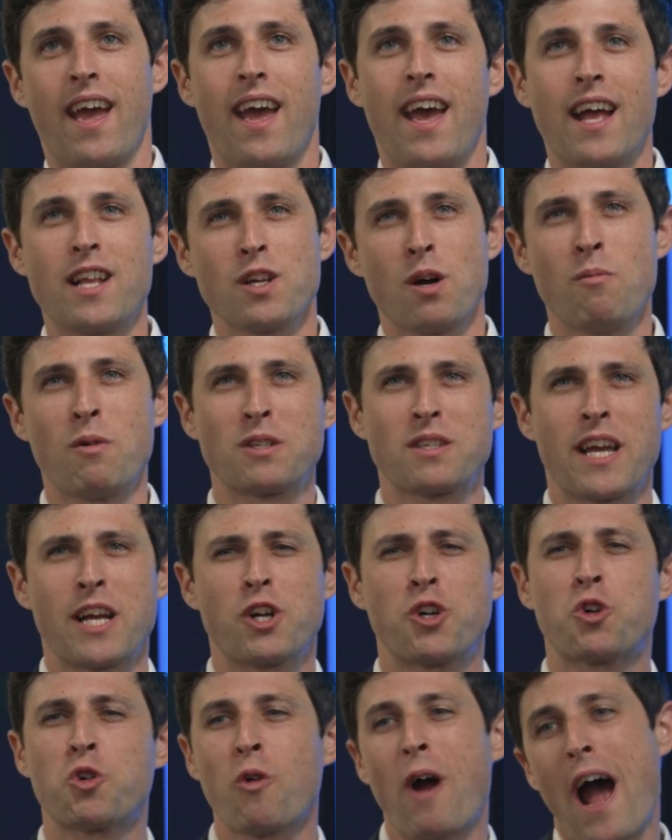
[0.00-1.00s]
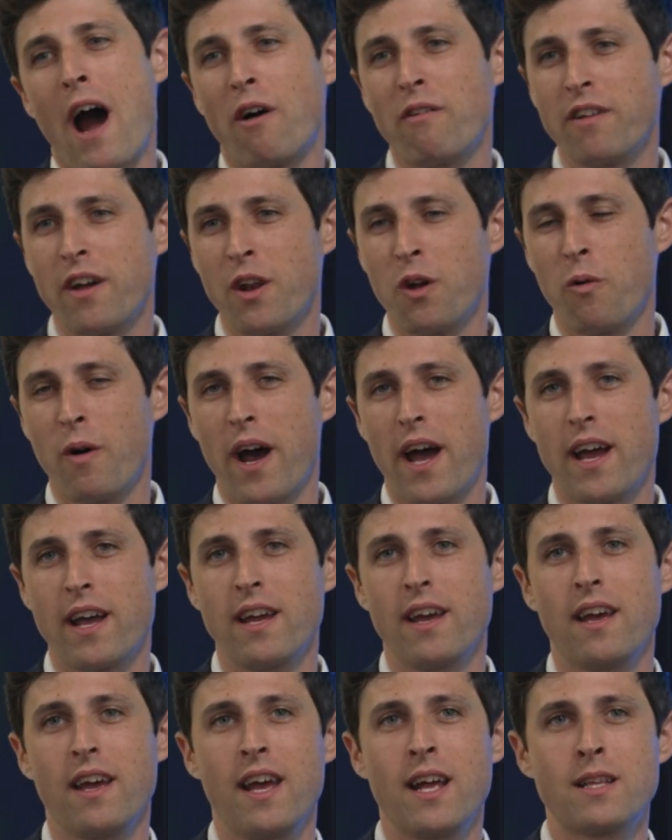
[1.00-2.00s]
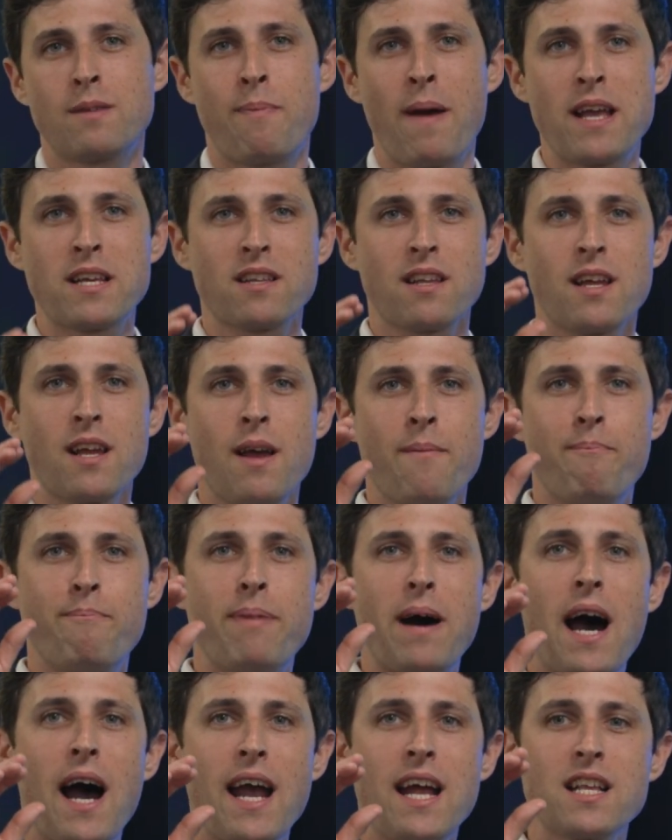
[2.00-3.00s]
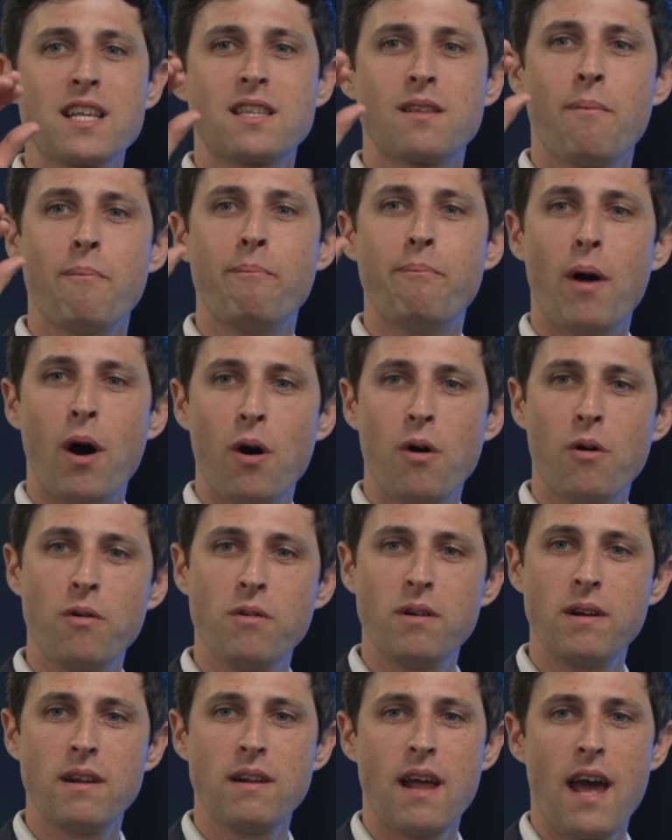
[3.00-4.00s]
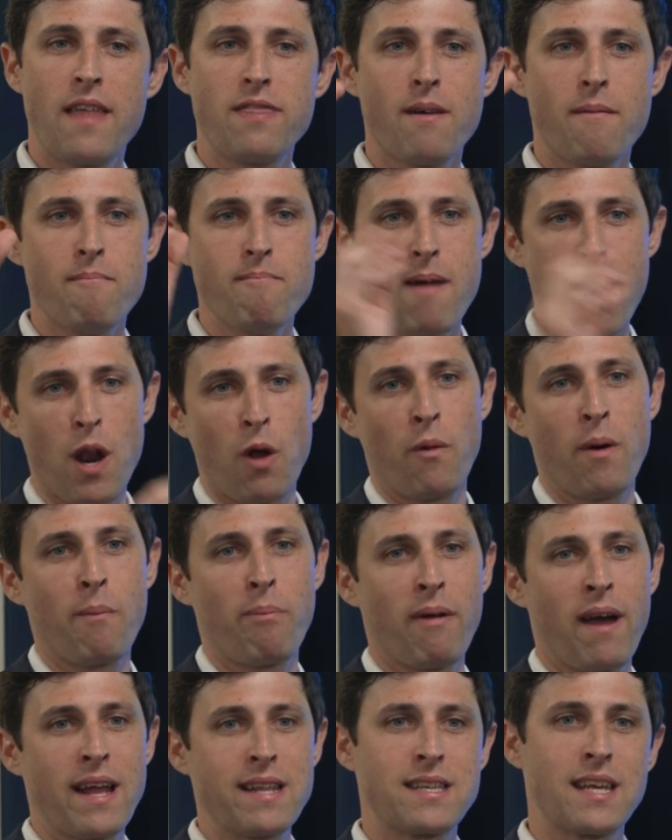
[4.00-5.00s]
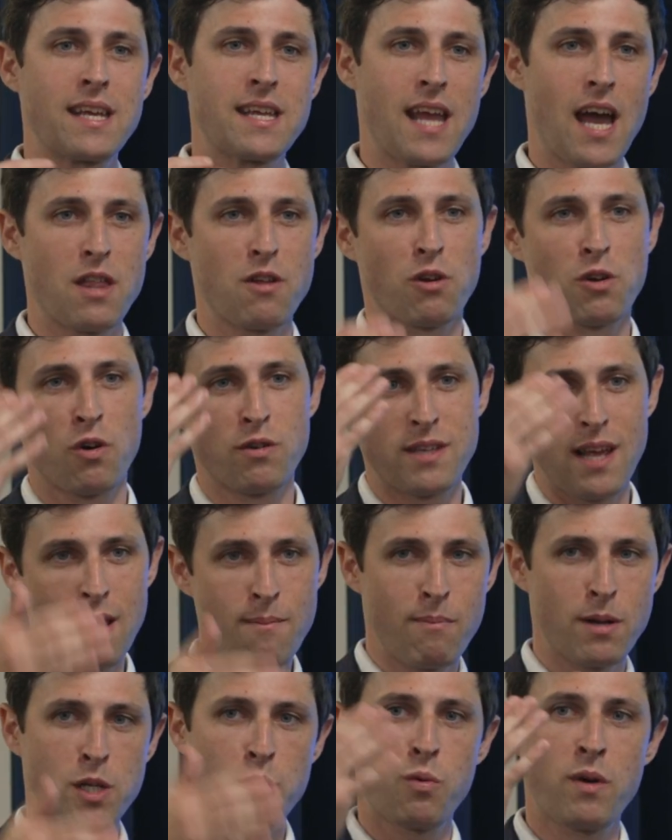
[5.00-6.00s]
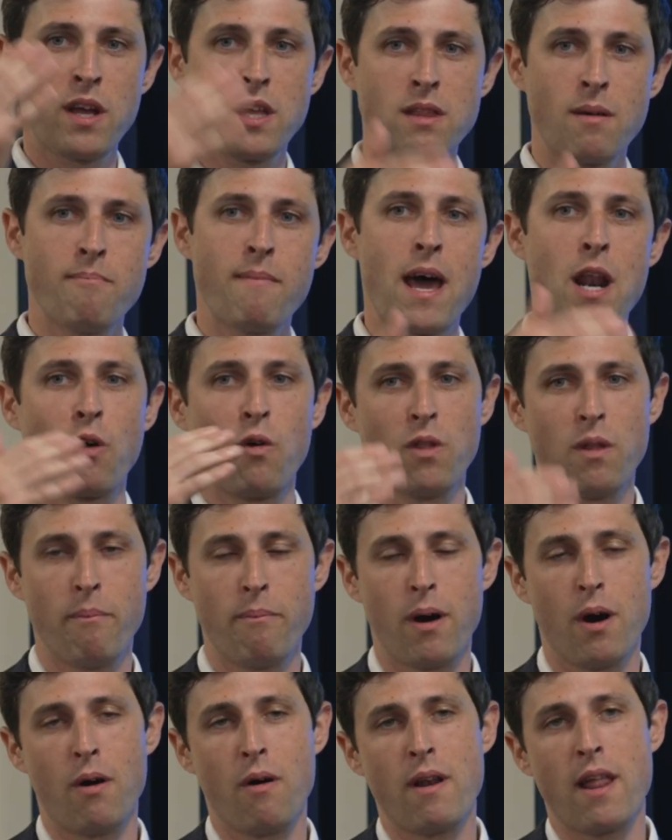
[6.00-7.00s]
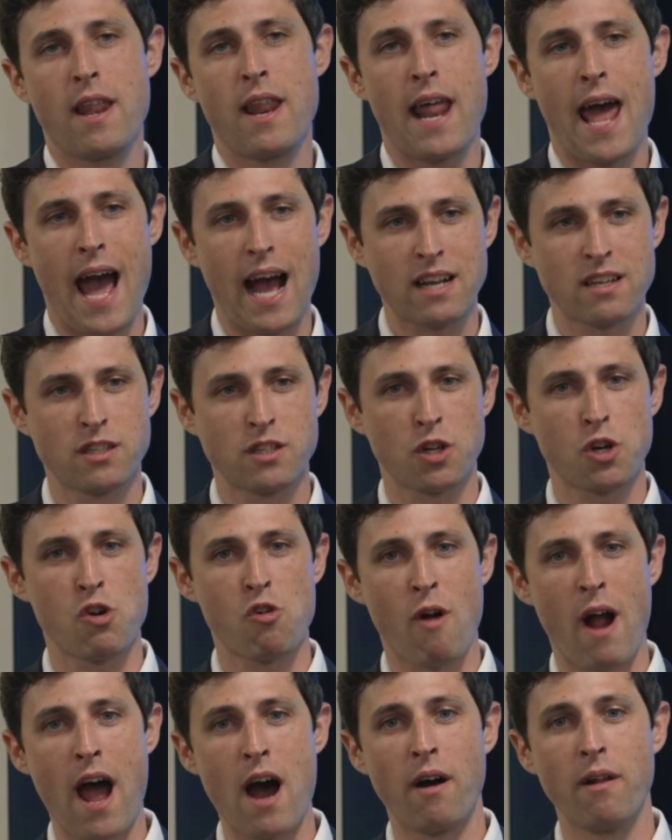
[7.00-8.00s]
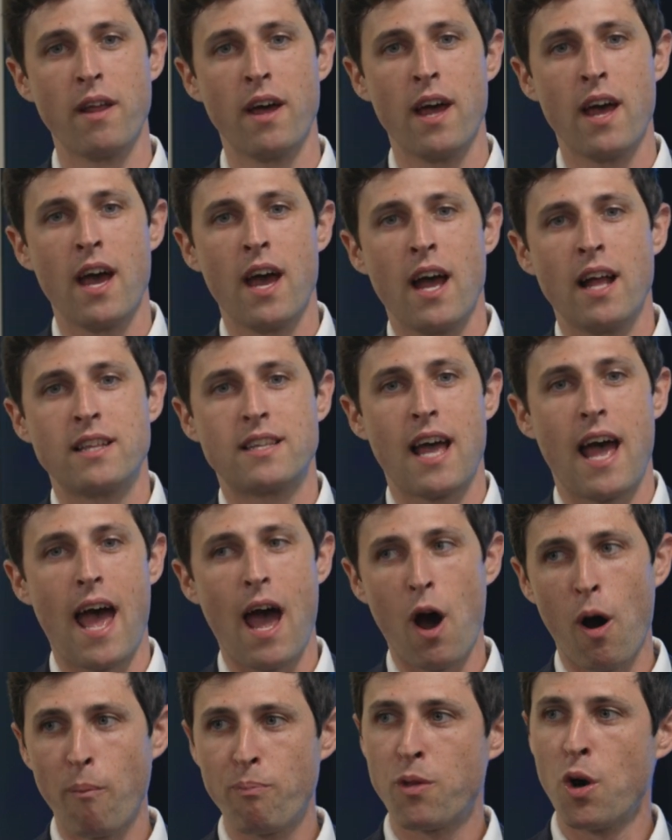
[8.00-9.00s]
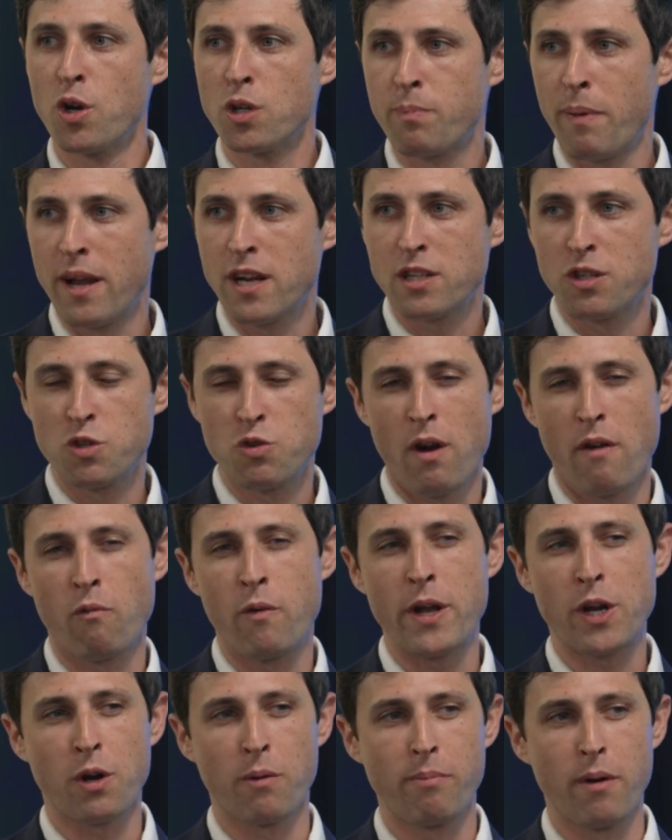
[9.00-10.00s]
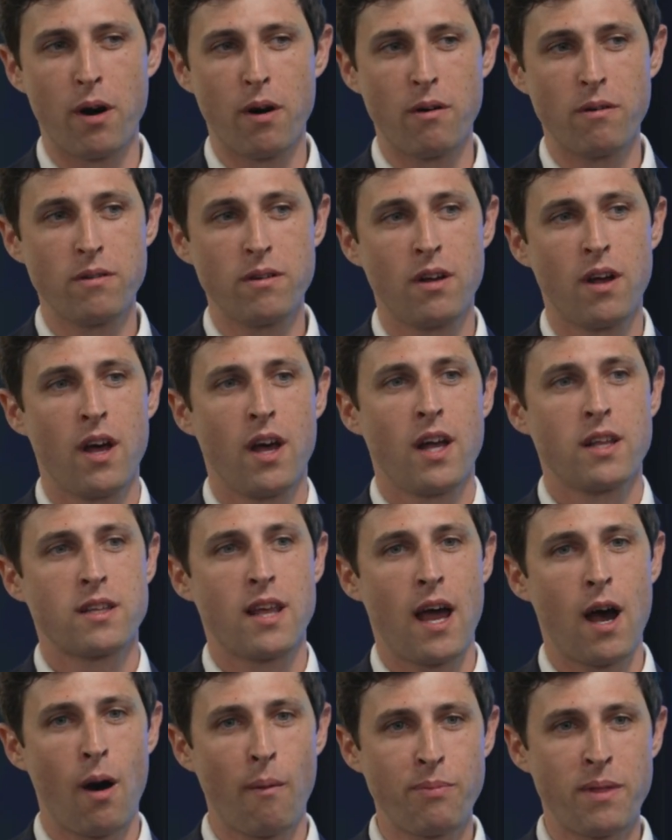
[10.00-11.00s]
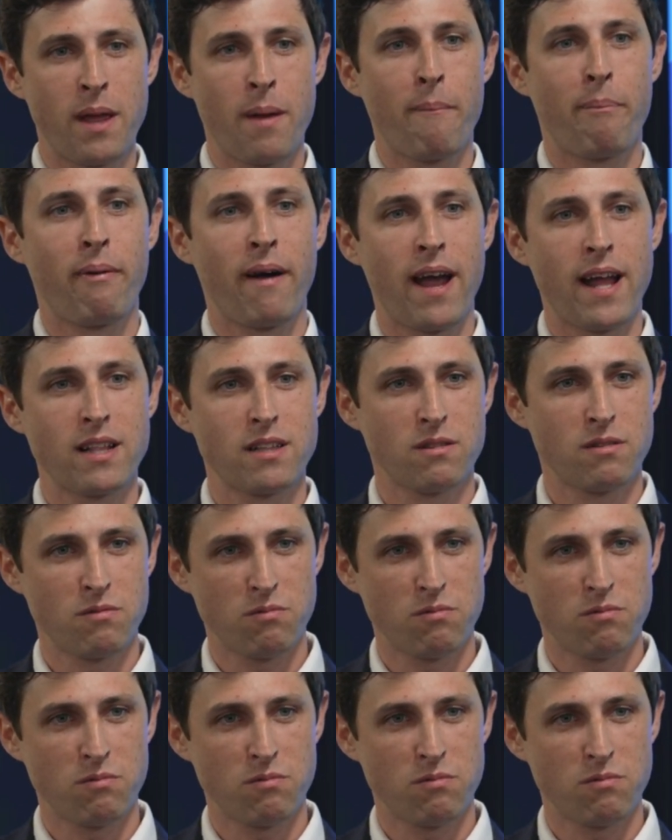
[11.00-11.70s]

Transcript: It's almost like grout in a way. It's basically, it binds the bone and the metal implant together. It goes in between the metal and the bone, and it acts as a grout to help those patients who have weaker bone, to help the implant